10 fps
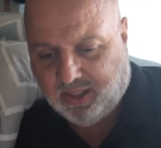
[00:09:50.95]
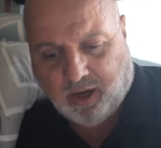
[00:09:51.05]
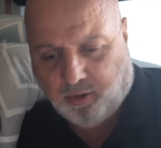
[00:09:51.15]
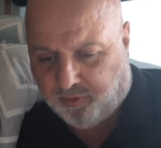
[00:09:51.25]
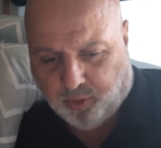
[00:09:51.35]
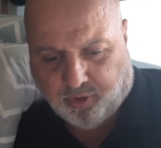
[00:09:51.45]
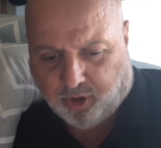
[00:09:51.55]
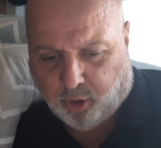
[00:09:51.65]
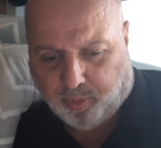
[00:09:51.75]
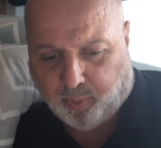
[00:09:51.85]
They reviewed it
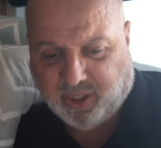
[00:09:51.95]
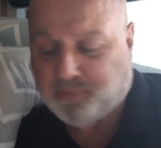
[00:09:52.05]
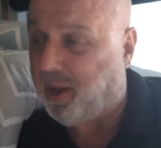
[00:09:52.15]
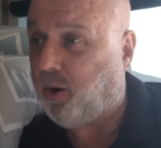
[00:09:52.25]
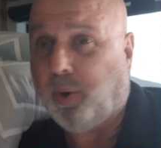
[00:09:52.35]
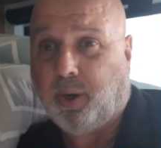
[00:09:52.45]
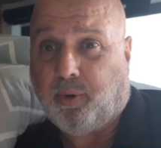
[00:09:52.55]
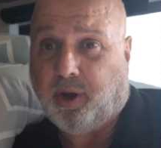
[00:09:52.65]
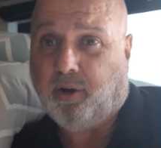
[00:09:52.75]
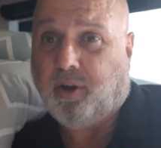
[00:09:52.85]
a couple of weeks back when they
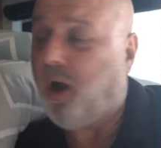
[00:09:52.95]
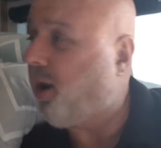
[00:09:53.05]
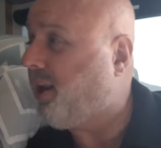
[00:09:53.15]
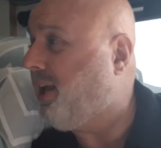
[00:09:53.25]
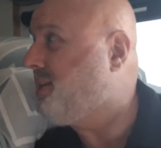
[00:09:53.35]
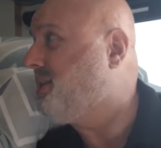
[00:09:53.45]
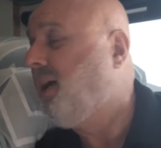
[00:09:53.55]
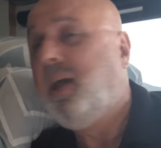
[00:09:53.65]
were here on the holidays.